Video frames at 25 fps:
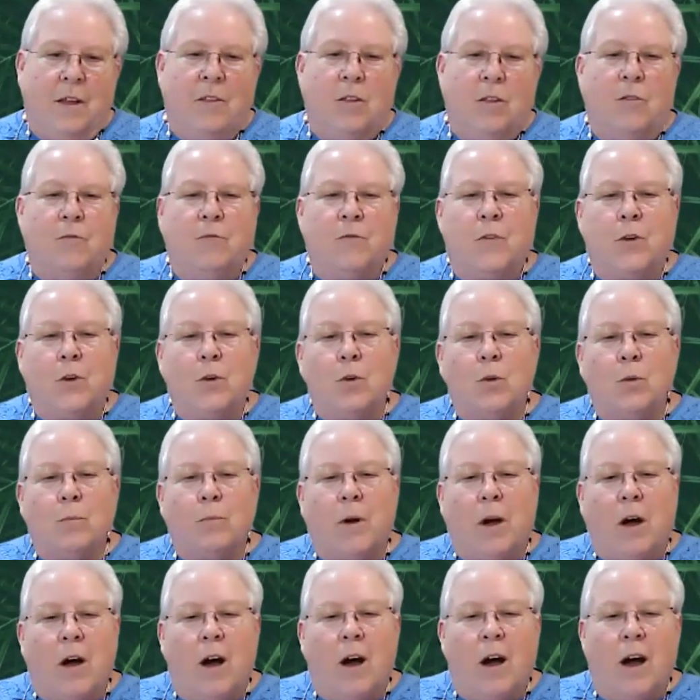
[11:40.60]
The fuel
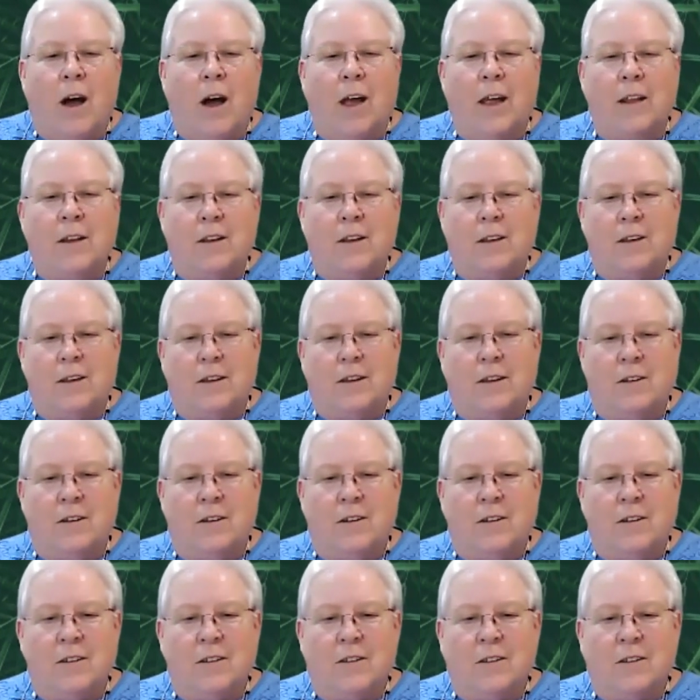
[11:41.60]
behind it,
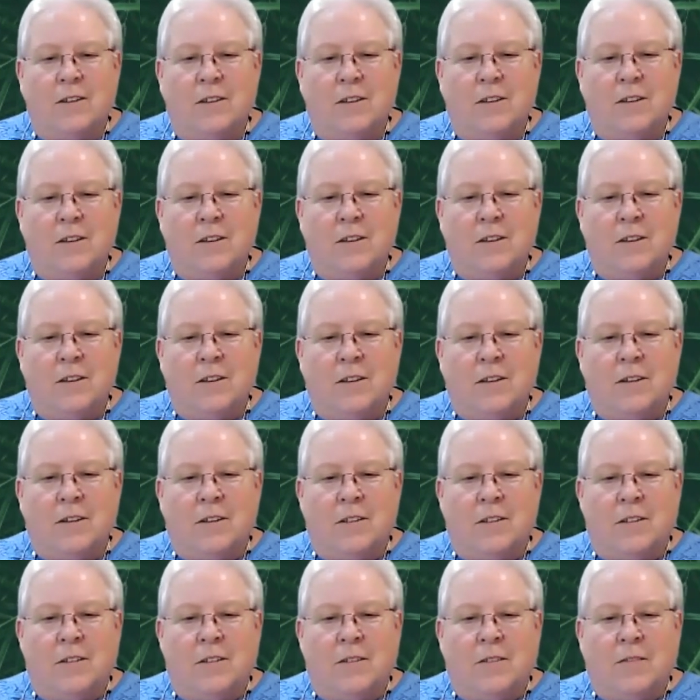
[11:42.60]

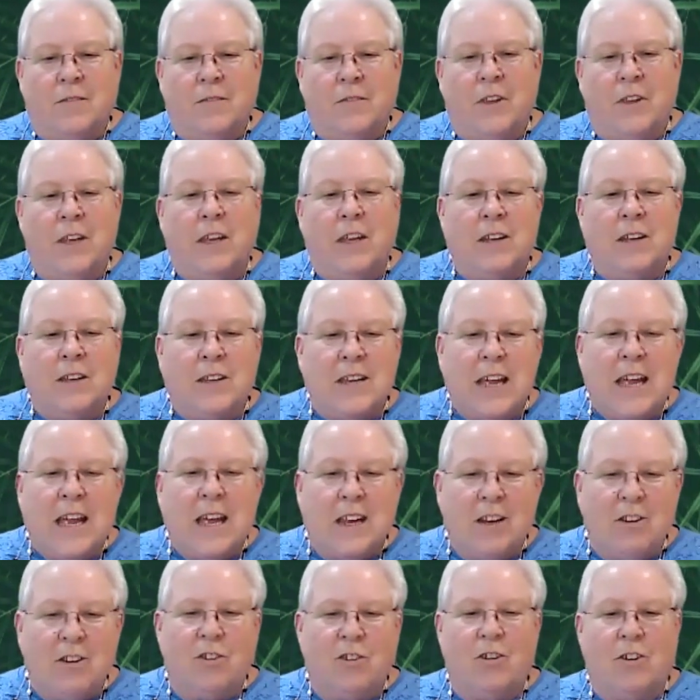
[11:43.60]
the
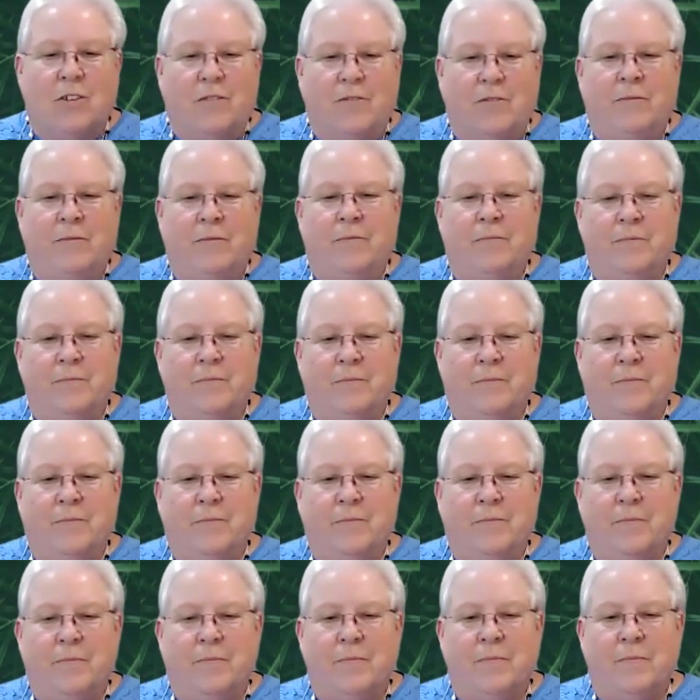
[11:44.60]
intention,
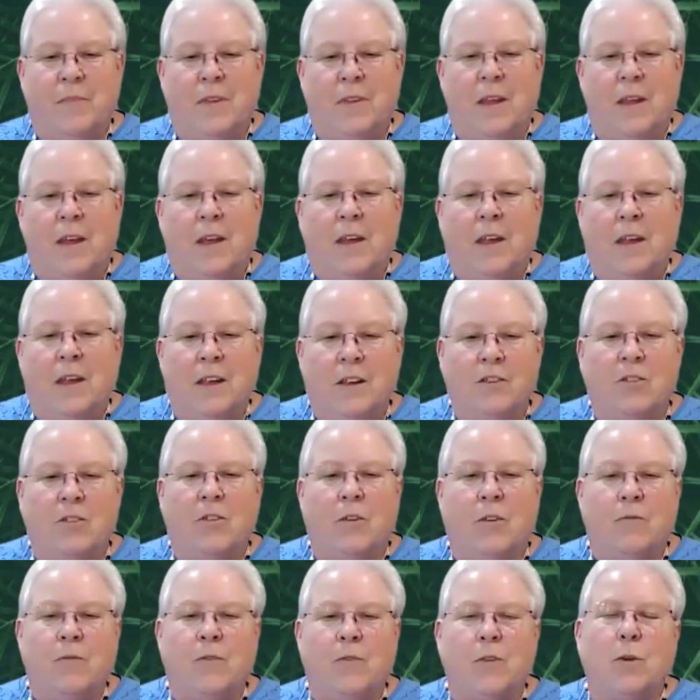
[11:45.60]
is
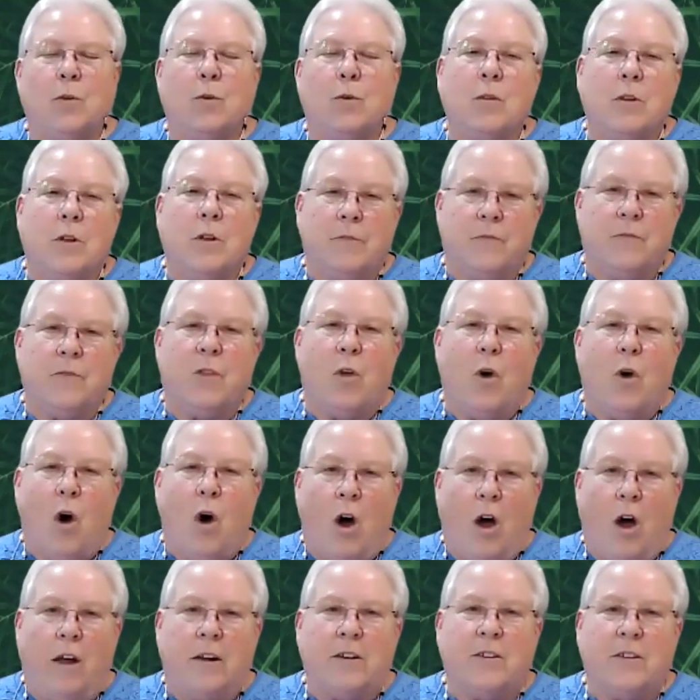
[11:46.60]
the fuel of
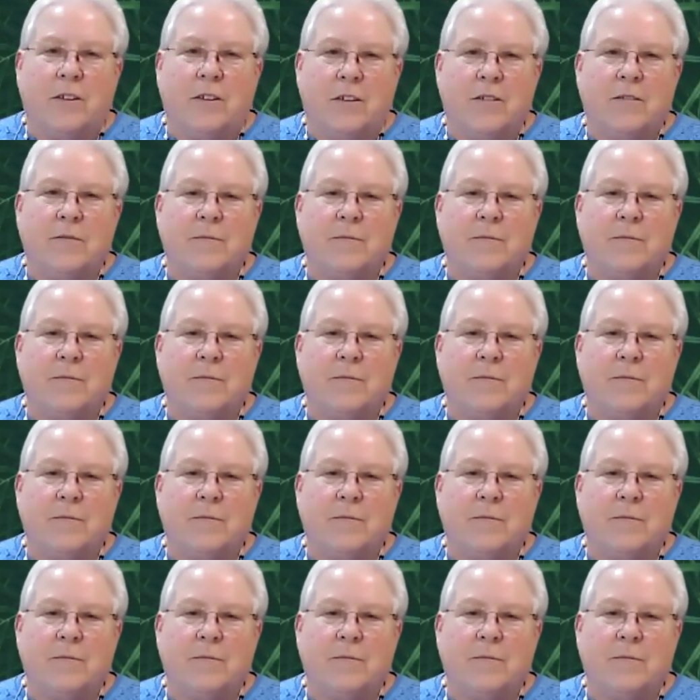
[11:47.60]
thought.